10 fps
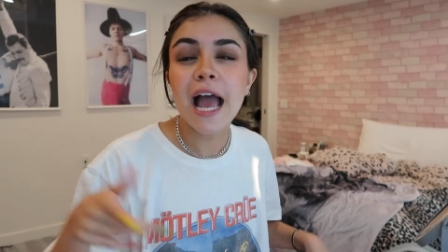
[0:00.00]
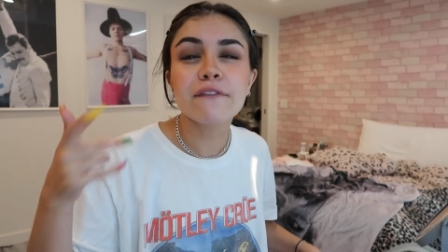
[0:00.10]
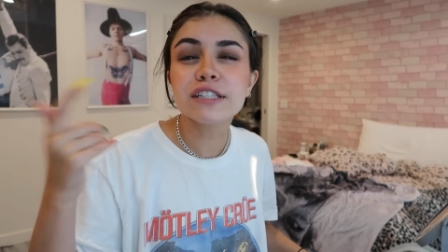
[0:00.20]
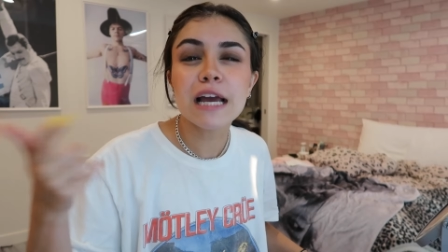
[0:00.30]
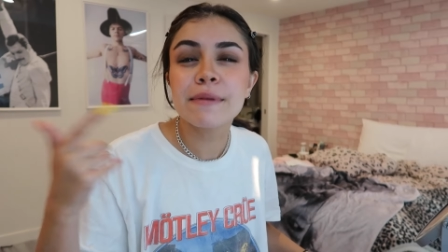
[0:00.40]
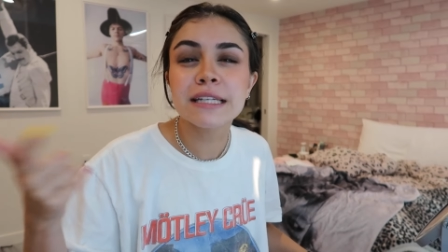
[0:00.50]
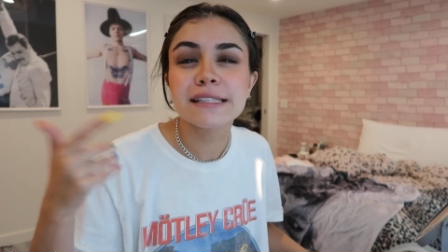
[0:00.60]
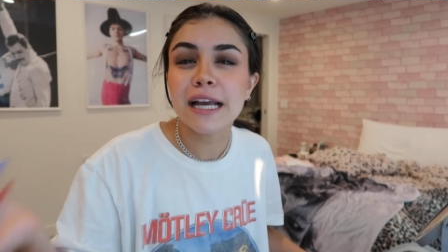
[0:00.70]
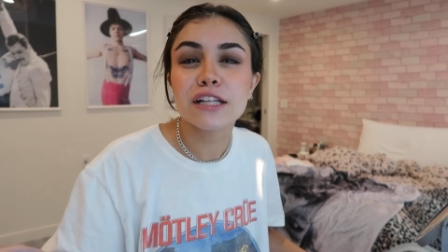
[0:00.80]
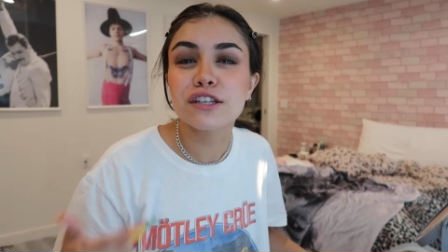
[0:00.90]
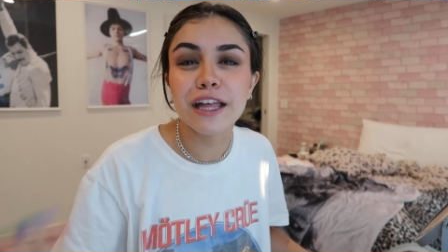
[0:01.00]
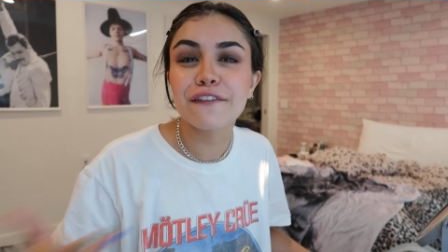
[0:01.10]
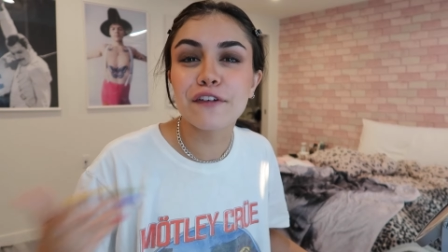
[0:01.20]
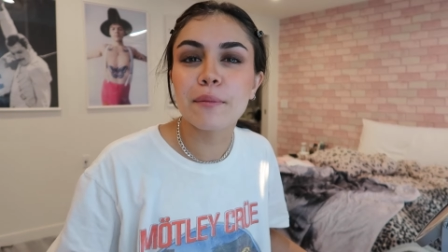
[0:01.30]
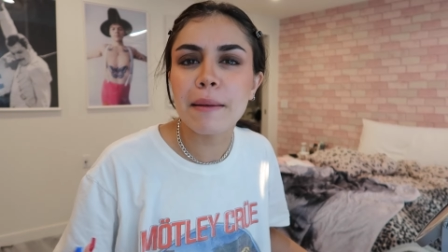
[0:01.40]
Every time I decide to
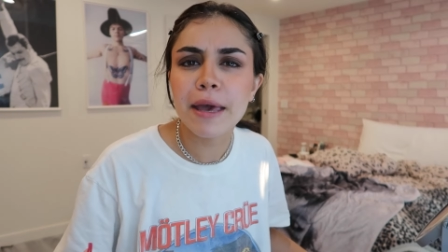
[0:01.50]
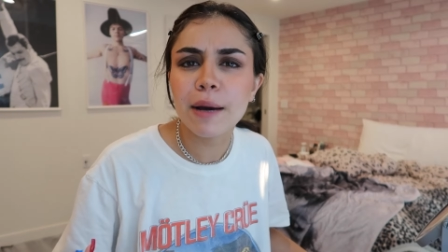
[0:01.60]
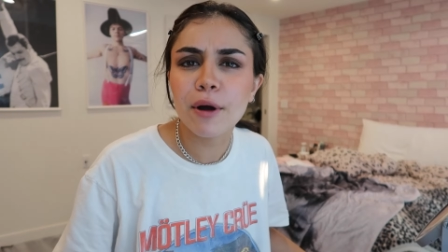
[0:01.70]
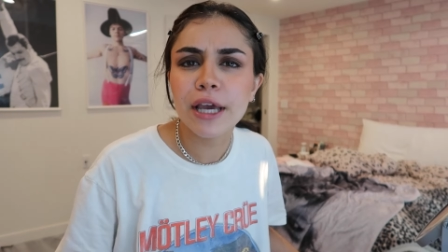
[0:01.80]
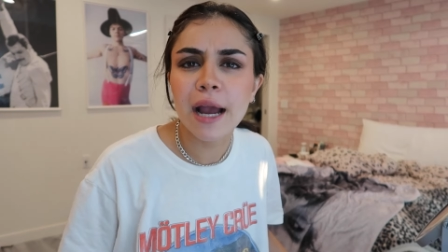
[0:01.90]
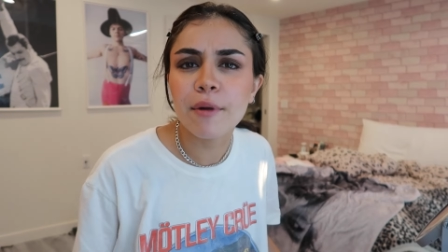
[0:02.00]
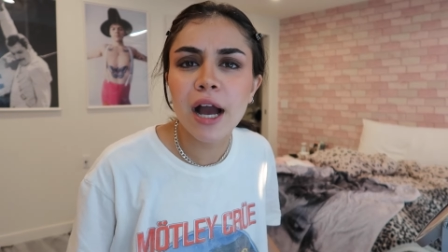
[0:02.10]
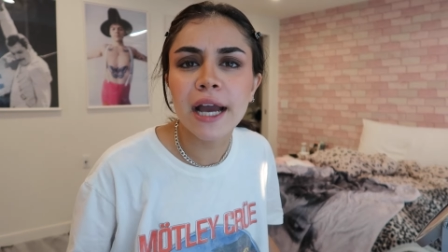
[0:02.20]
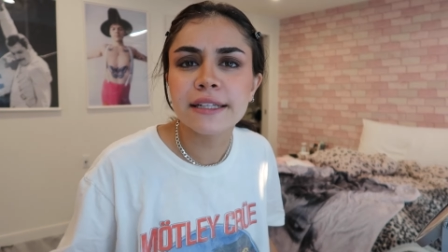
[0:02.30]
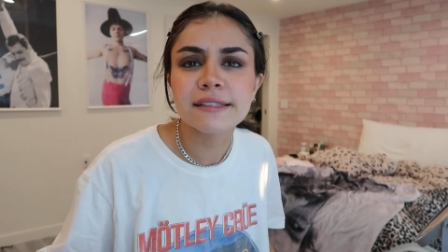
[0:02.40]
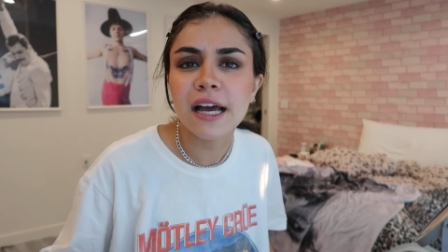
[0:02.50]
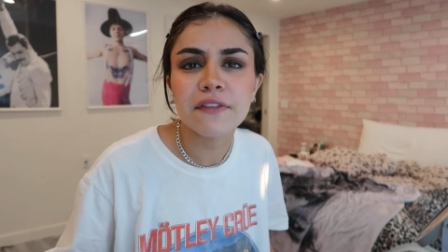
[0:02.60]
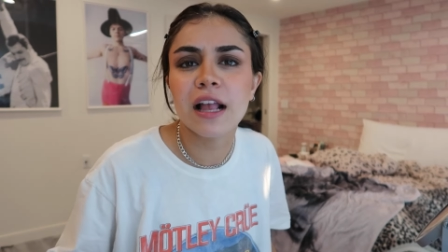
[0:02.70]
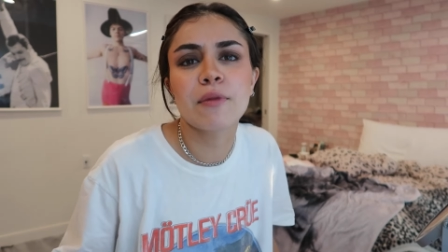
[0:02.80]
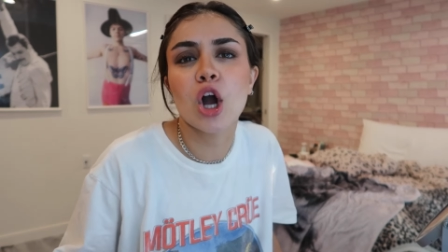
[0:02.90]
like film my makeup on camera, I
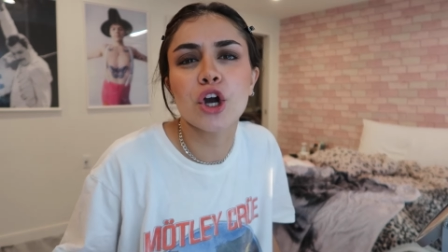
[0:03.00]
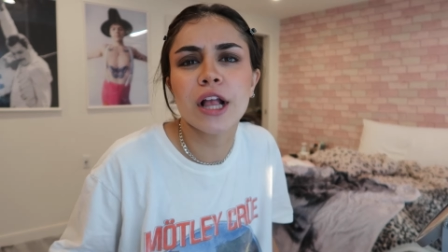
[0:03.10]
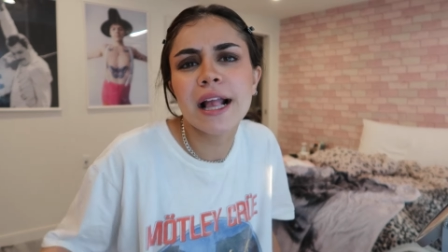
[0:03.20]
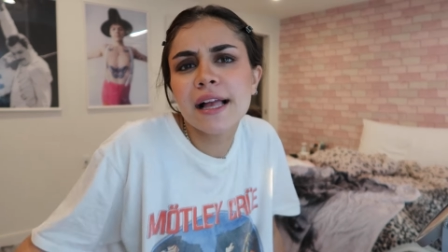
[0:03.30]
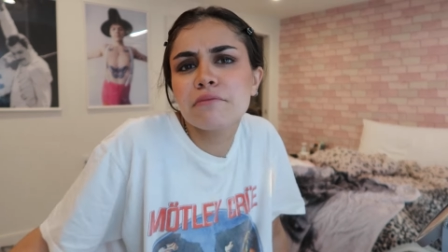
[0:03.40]
decide that I'm not good at